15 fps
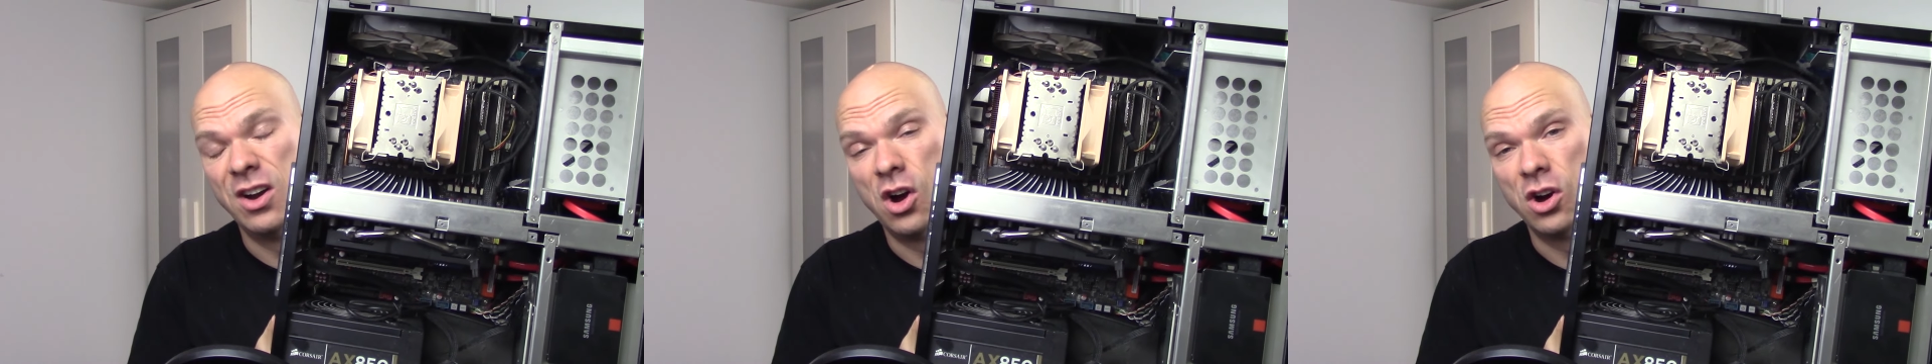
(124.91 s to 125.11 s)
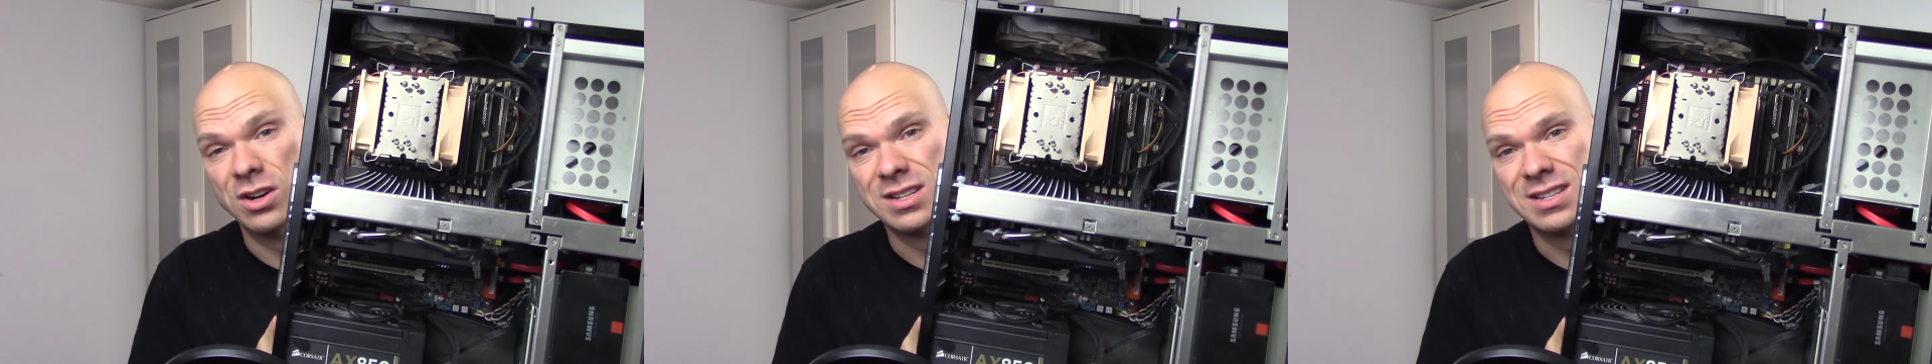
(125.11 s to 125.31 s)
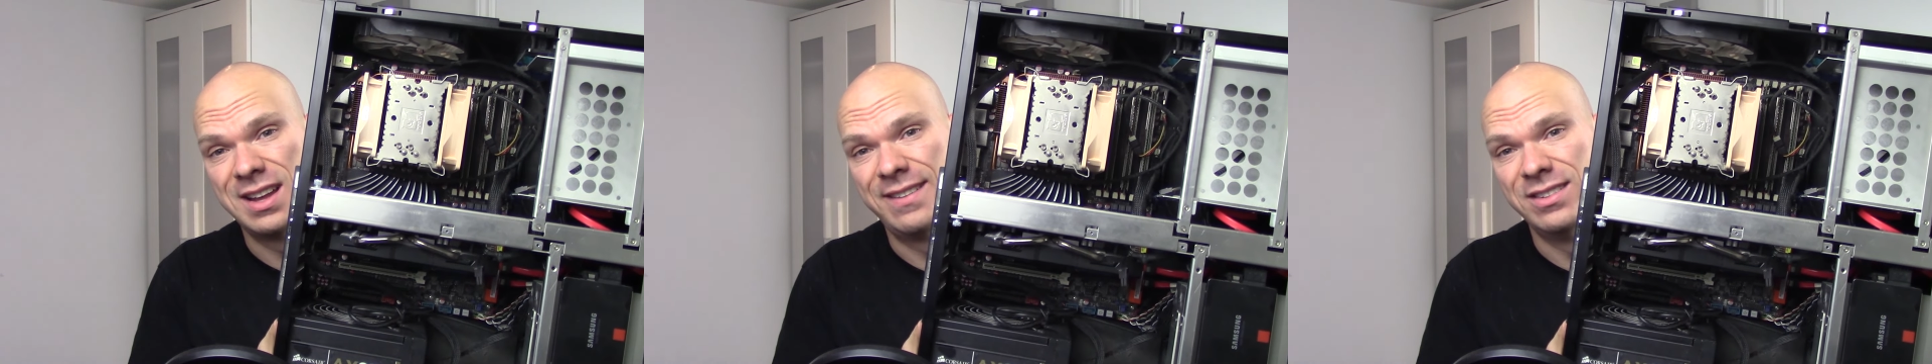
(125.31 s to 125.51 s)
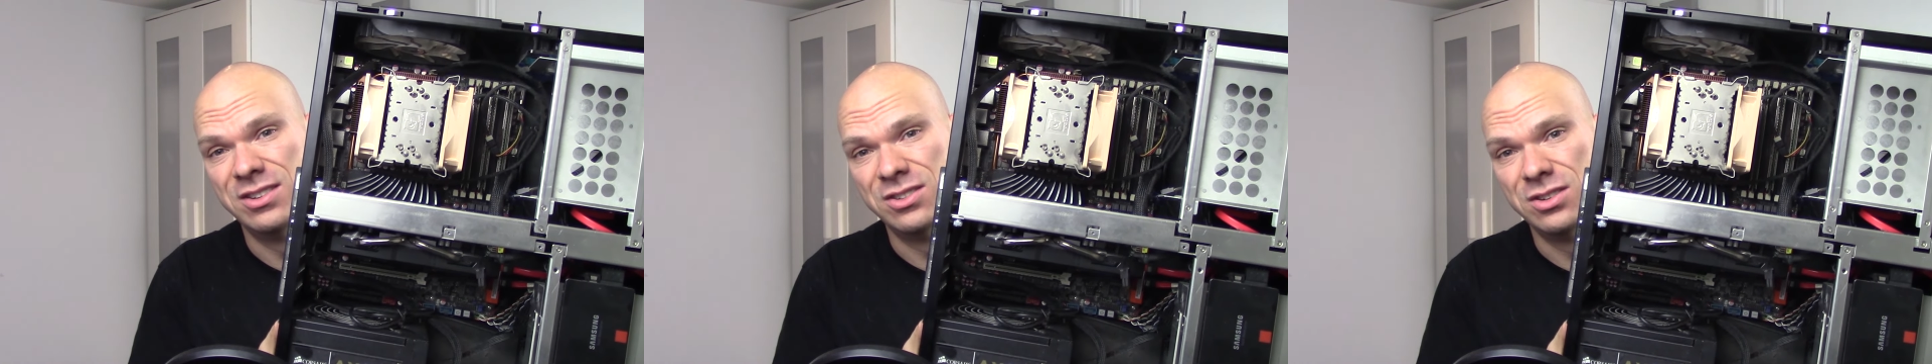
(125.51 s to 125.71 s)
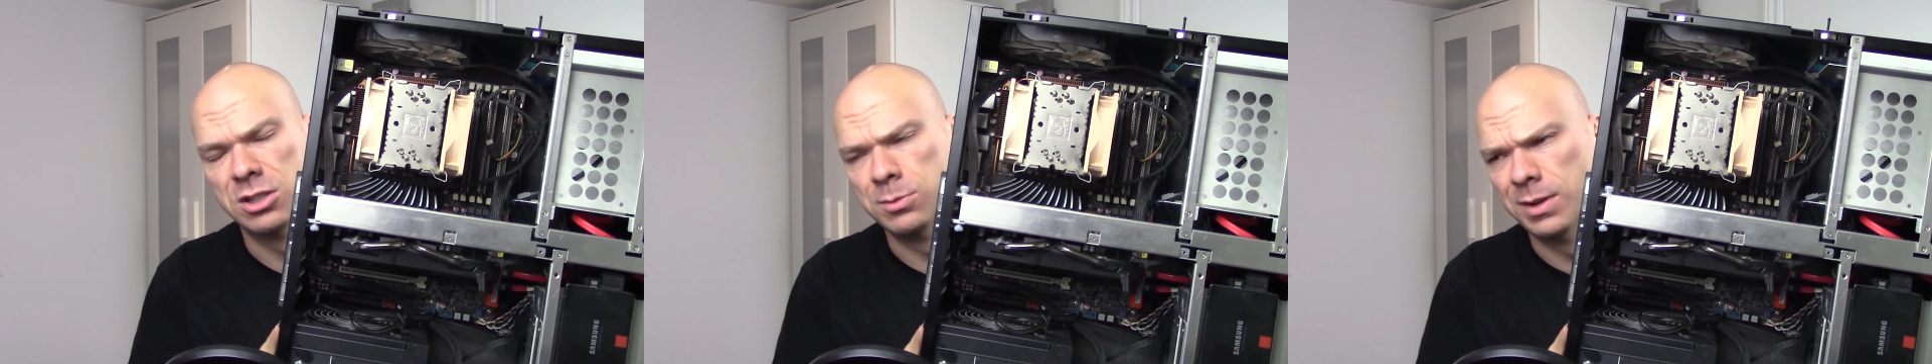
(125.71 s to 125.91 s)

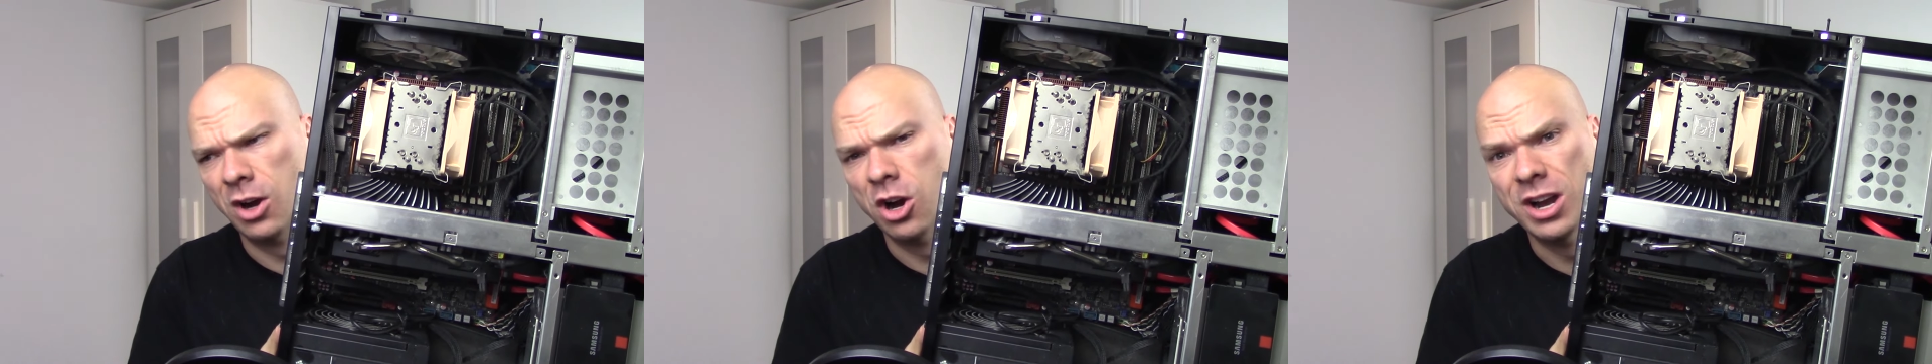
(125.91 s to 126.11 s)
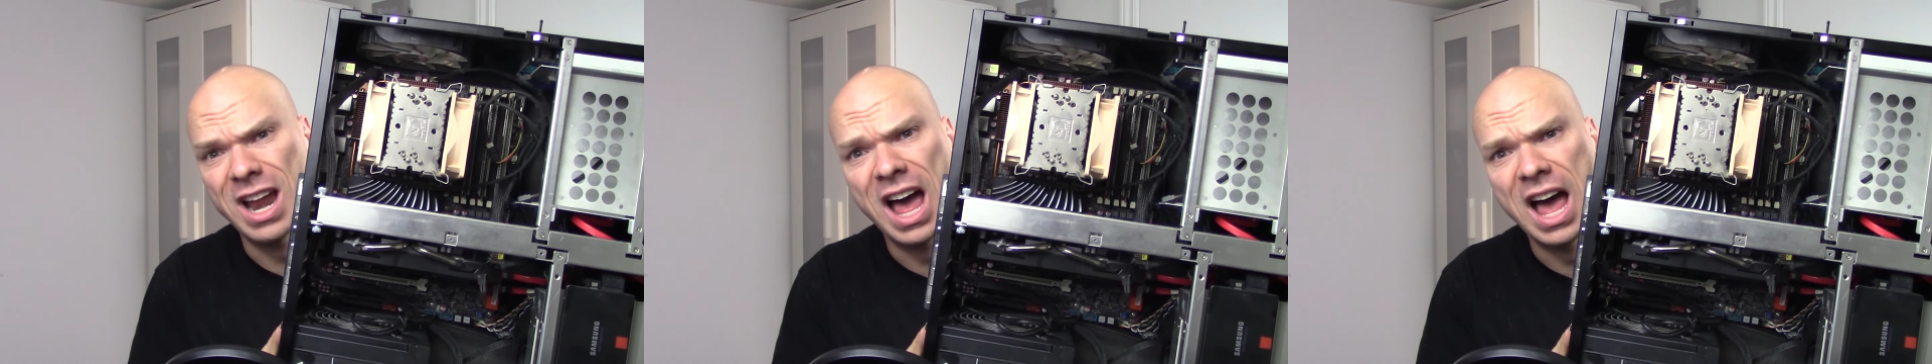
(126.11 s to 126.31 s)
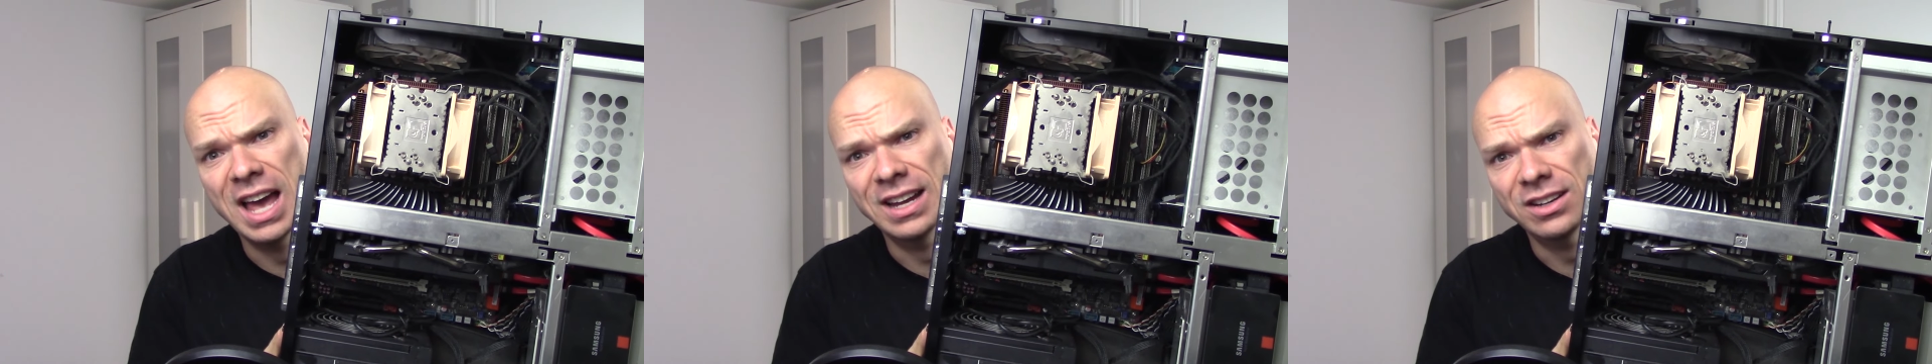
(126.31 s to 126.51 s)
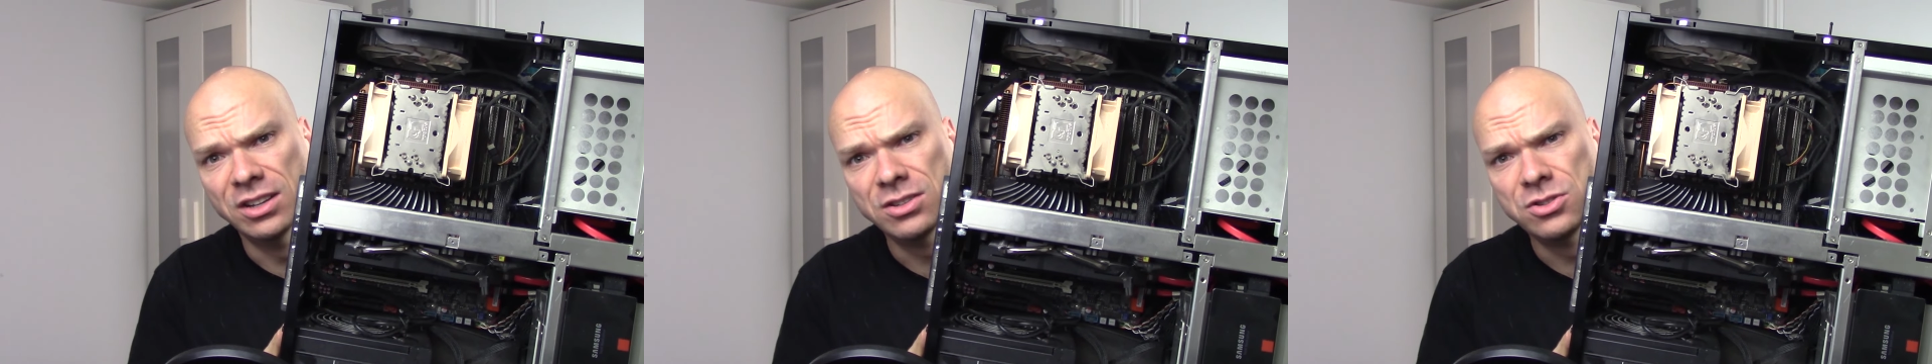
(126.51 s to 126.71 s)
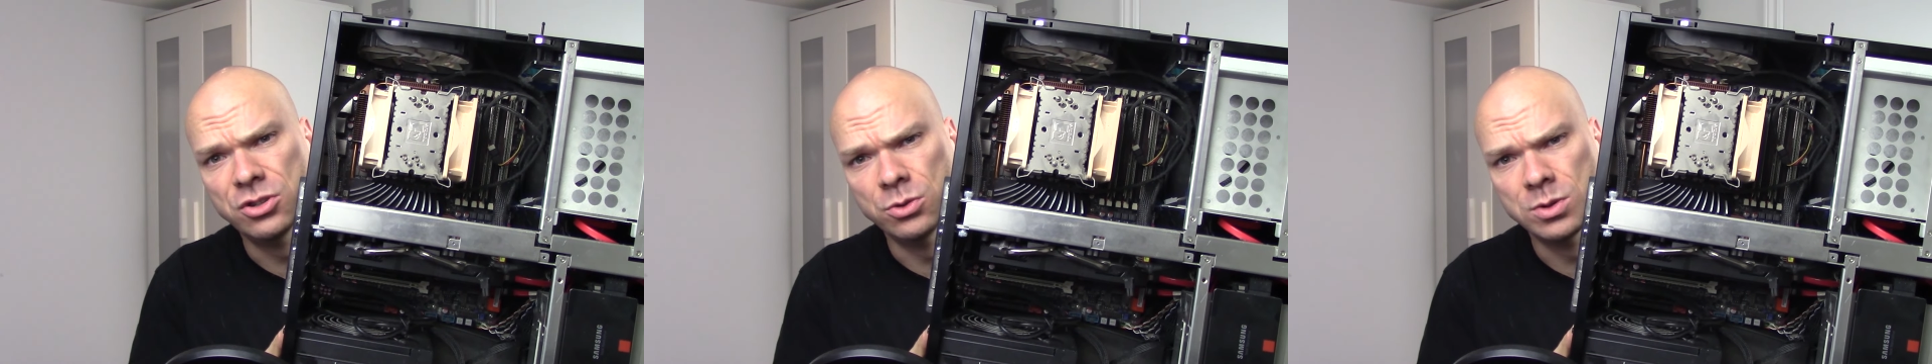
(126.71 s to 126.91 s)

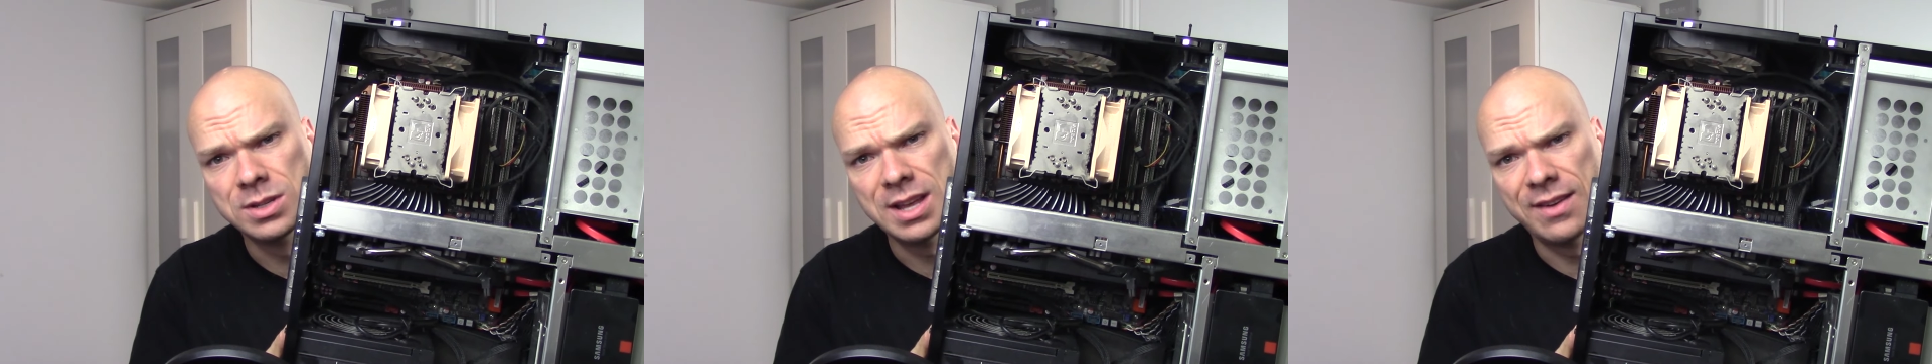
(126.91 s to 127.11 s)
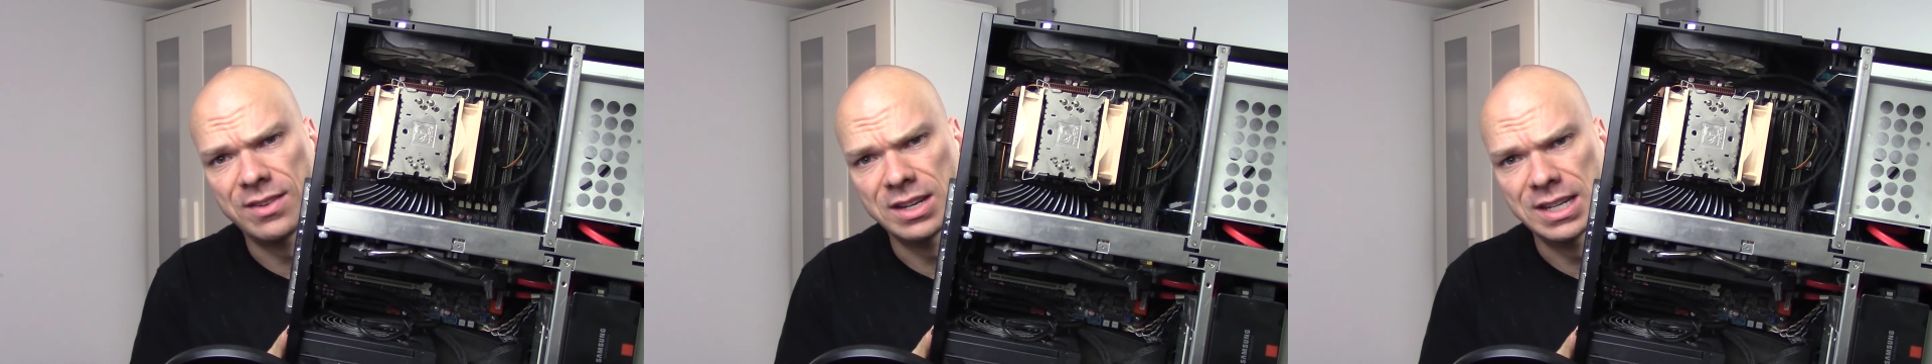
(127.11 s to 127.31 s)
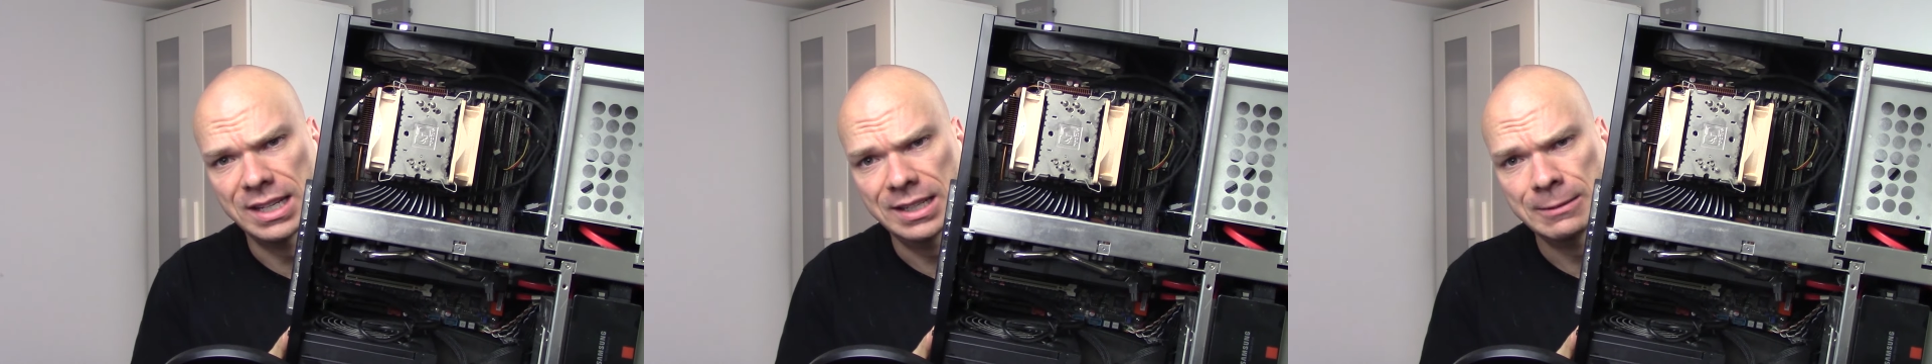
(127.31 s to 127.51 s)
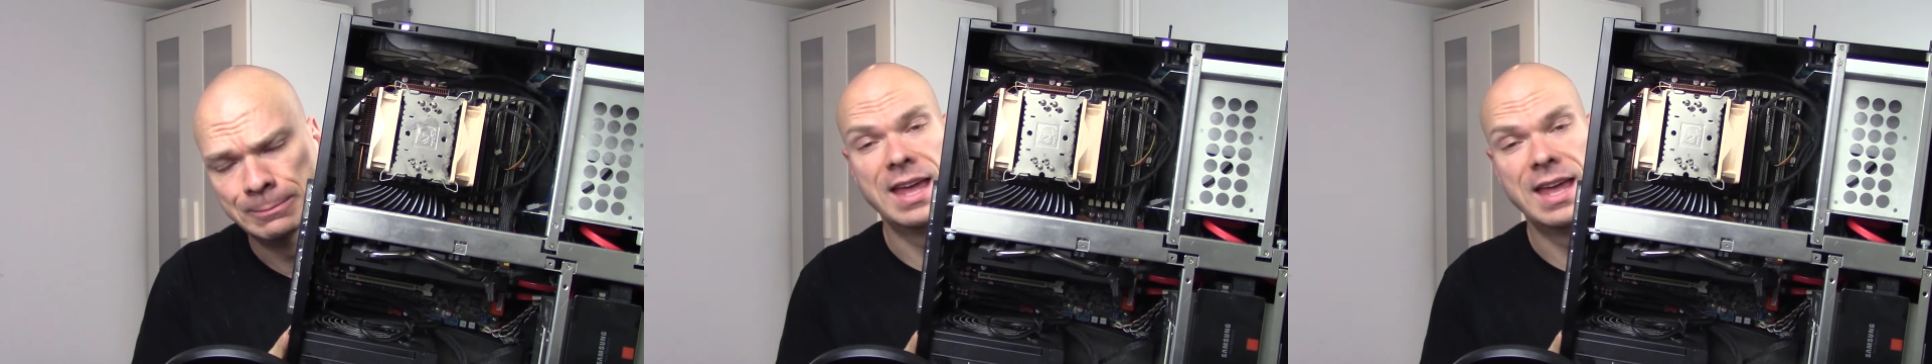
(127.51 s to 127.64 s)
R9 270,